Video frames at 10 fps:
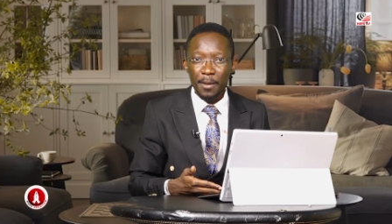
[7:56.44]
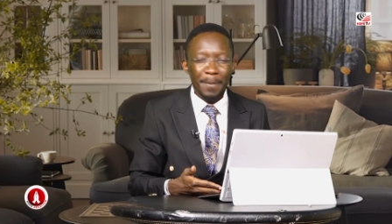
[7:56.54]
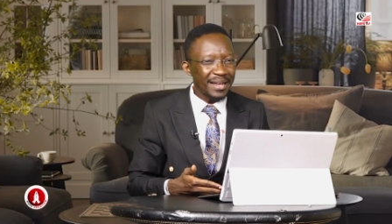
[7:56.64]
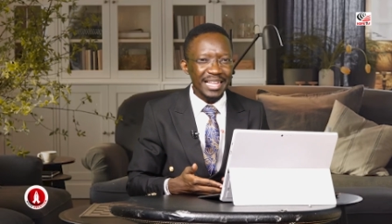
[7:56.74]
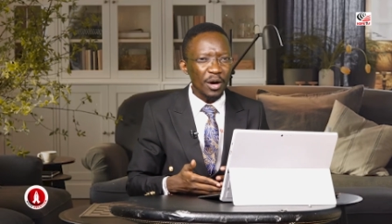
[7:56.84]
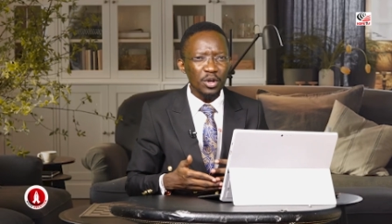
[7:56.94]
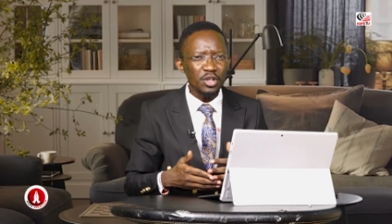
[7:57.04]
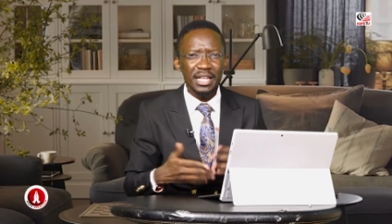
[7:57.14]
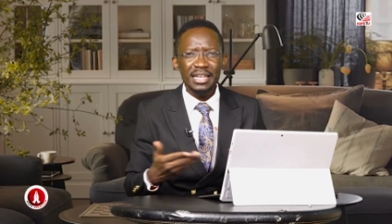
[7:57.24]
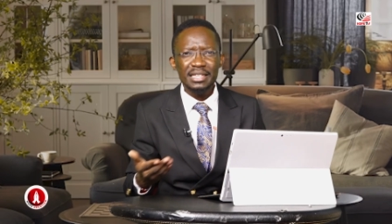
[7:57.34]
But that was,
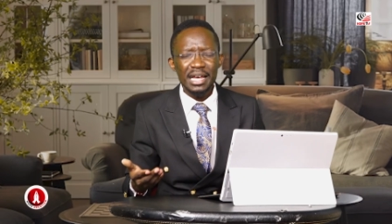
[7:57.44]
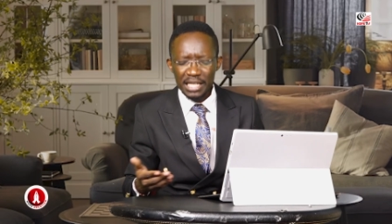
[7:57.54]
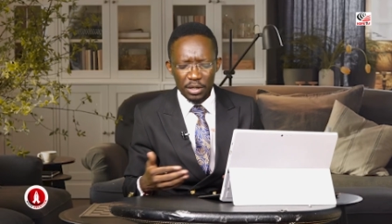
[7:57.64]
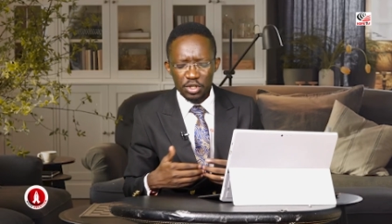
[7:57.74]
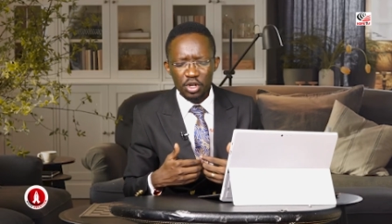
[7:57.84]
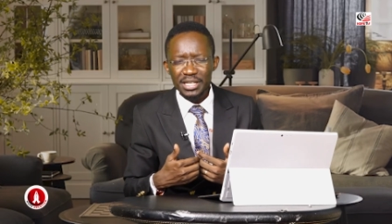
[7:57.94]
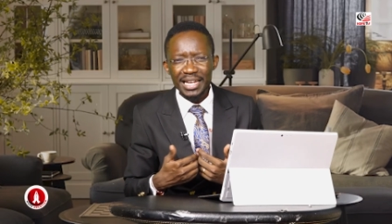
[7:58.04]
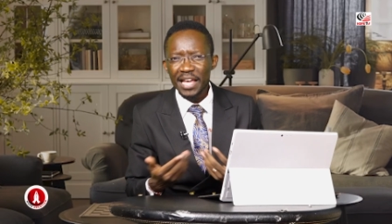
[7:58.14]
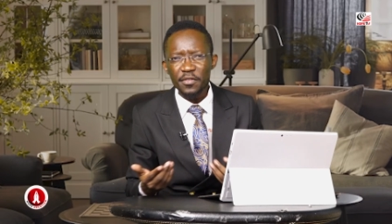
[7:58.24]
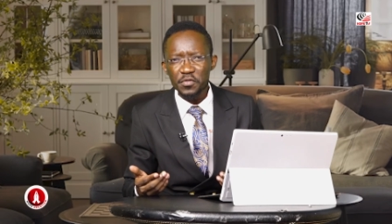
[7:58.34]
not the, that, that was not the
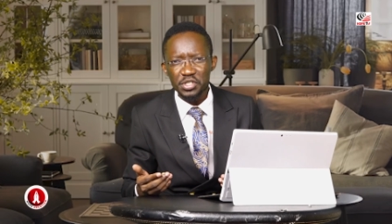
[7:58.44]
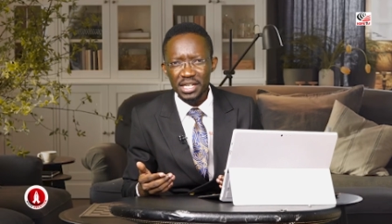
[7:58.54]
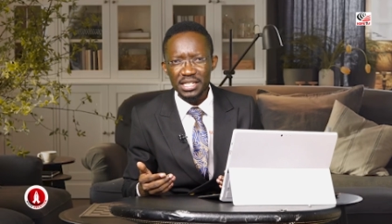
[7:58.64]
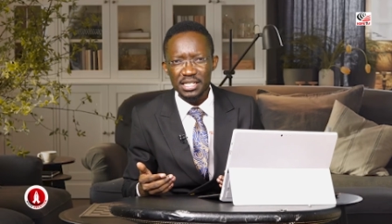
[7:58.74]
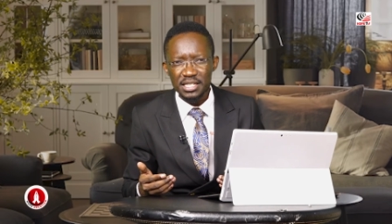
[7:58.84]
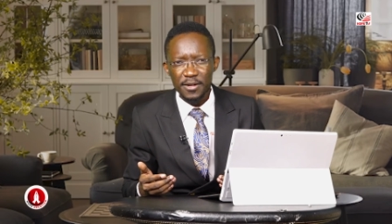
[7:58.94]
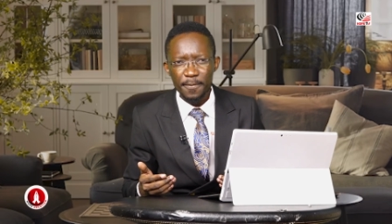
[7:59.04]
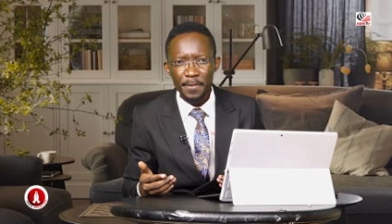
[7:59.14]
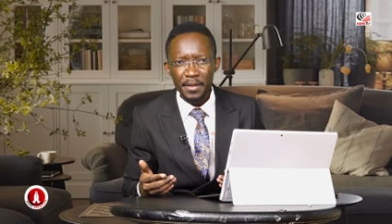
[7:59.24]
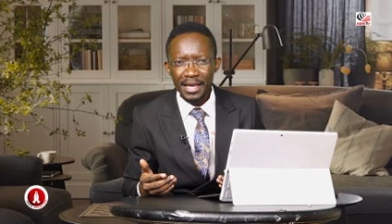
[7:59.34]
life of Jesus.
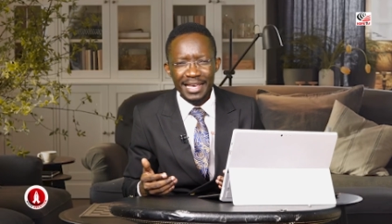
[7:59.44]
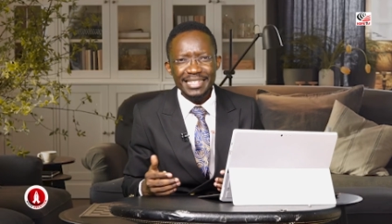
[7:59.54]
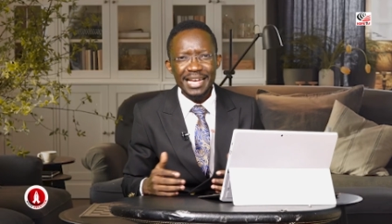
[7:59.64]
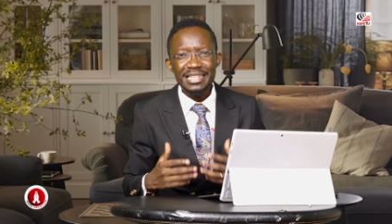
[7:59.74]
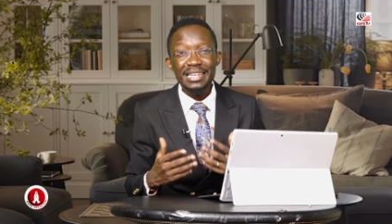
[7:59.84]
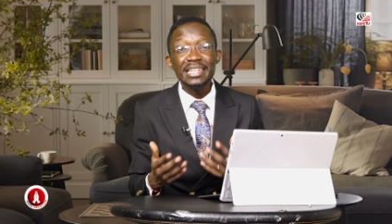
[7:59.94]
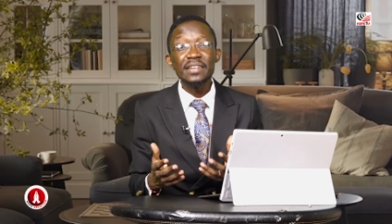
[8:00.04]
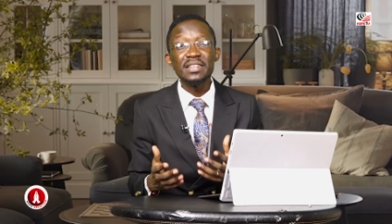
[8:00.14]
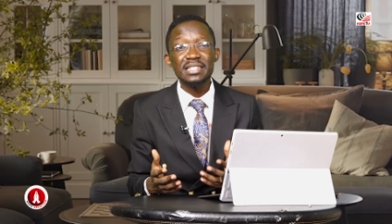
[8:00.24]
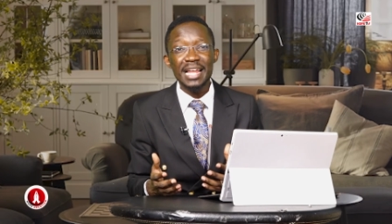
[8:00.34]
He just
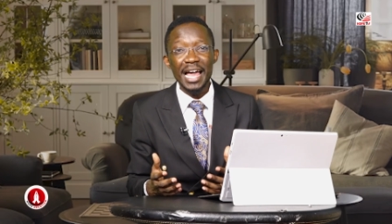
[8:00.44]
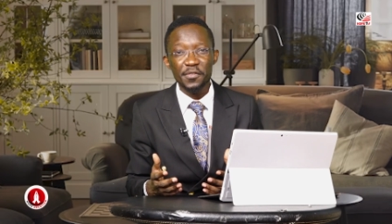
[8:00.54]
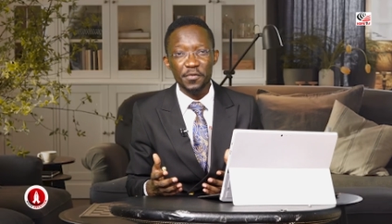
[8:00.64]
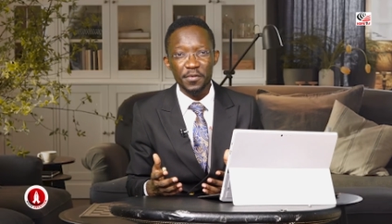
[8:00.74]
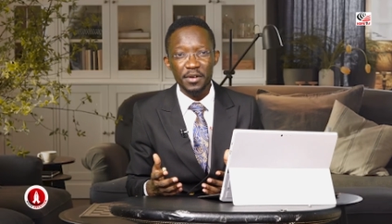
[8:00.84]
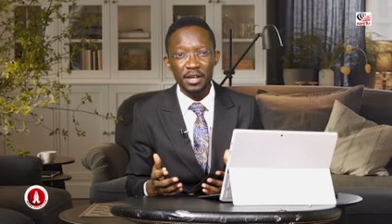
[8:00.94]
lived his life